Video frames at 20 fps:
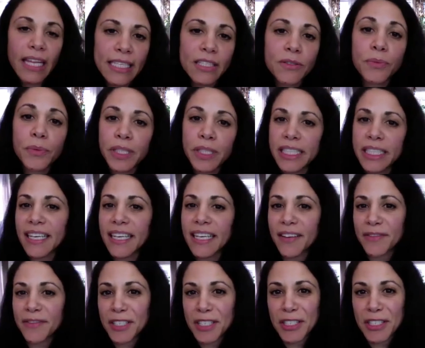that's really
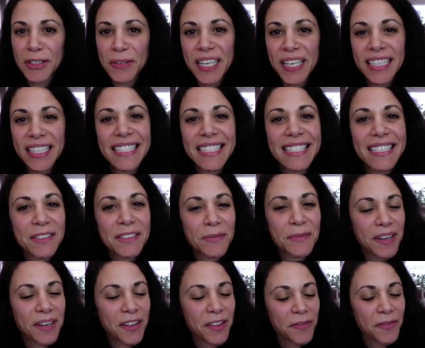tough to do. And this is
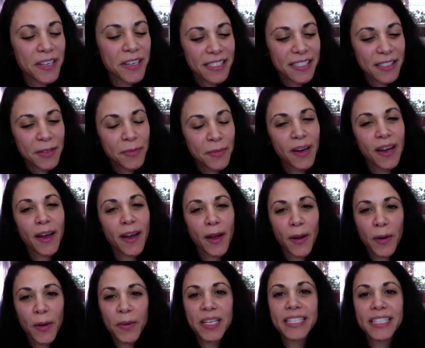one of the reasons why I
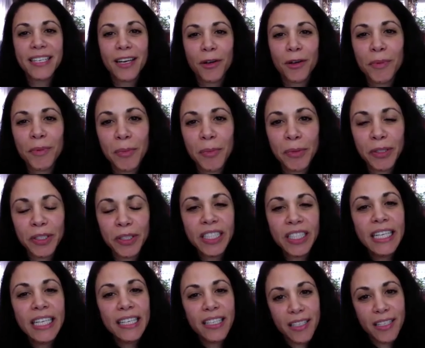always tell people
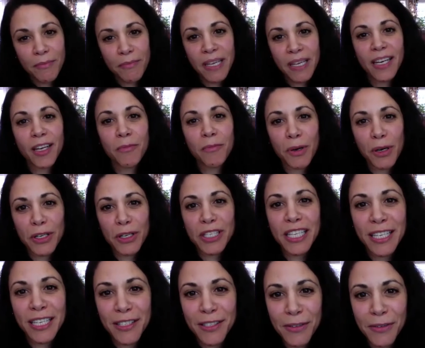to meet in
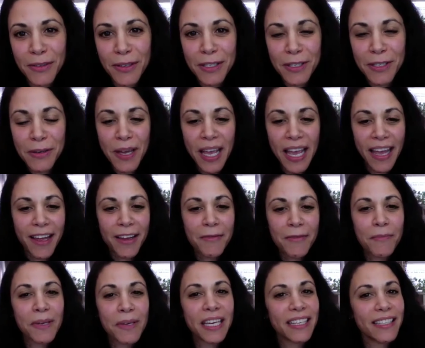person as soon as you can,
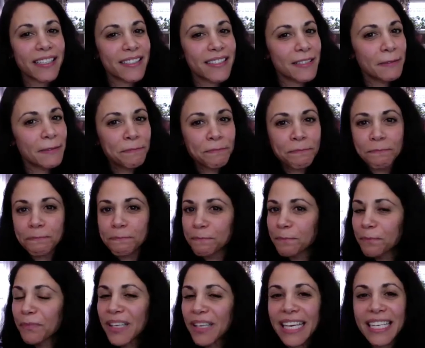because
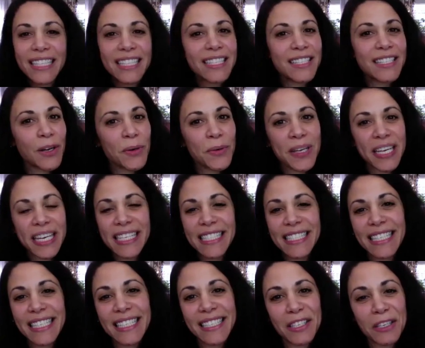it's so
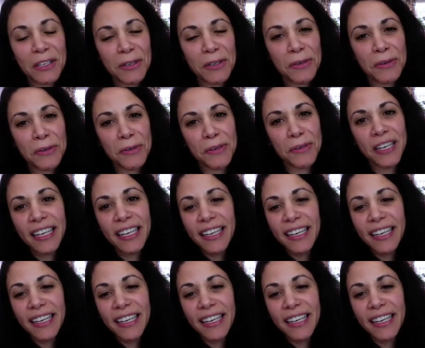easy to,